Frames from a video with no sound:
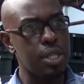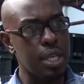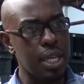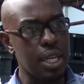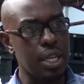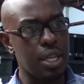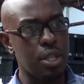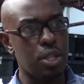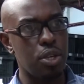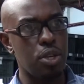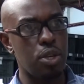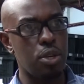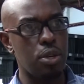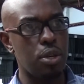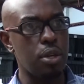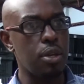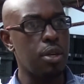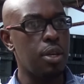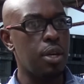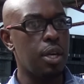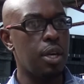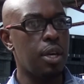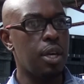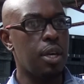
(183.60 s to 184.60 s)
the end of the
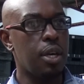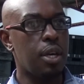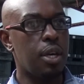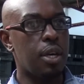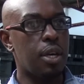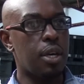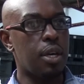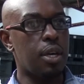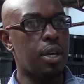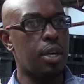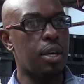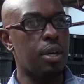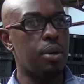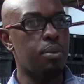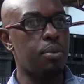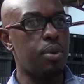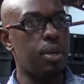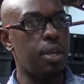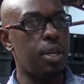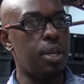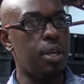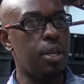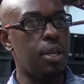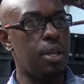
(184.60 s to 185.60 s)
year,
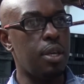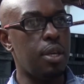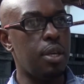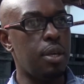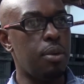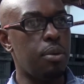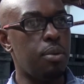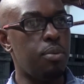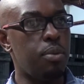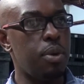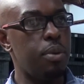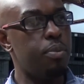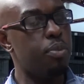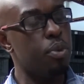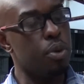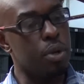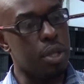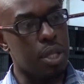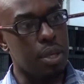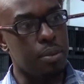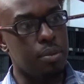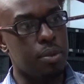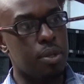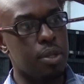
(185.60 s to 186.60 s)
we
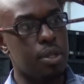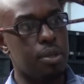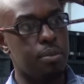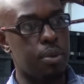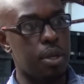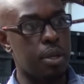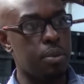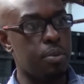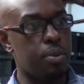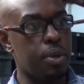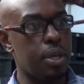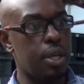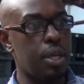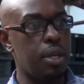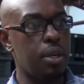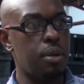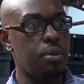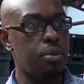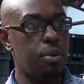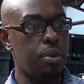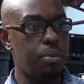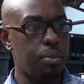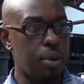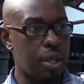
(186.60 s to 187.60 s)
brought them to Zimbabwe,
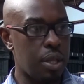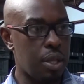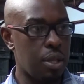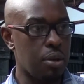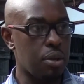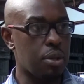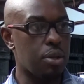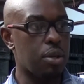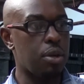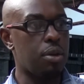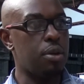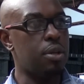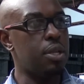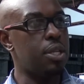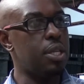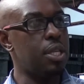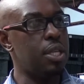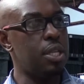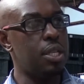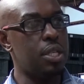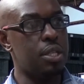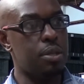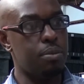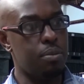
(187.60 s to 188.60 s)
we met the
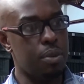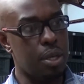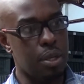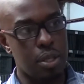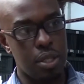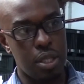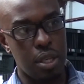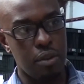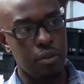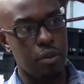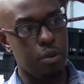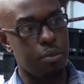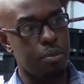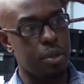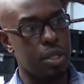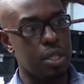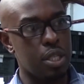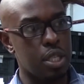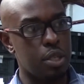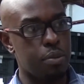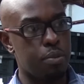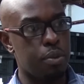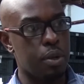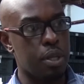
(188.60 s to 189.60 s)
authorities, met several
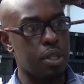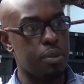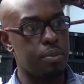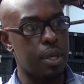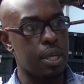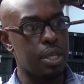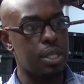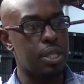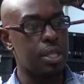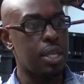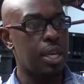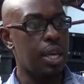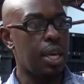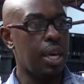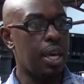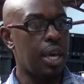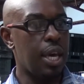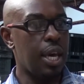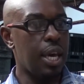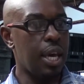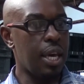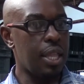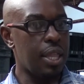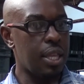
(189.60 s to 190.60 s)
business prospects,
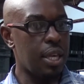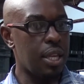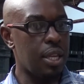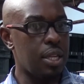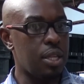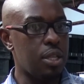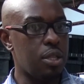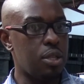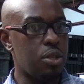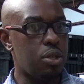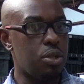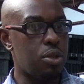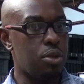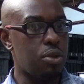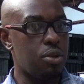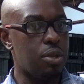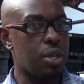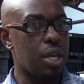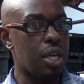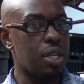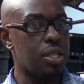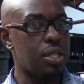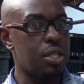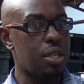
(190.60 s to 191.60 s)
and then in
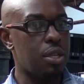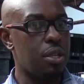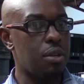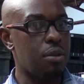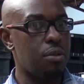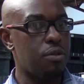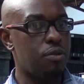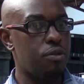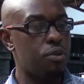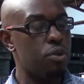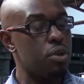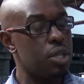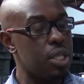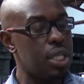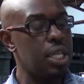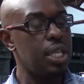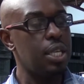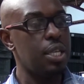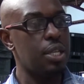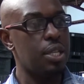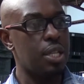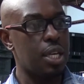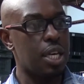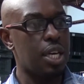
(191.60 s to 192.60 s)

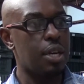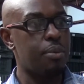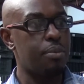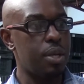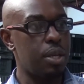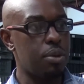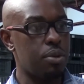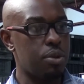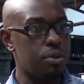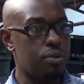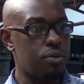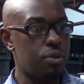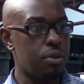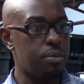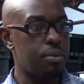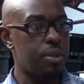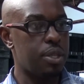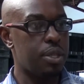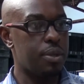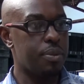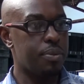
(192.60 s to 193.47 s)
2014 the company was formed.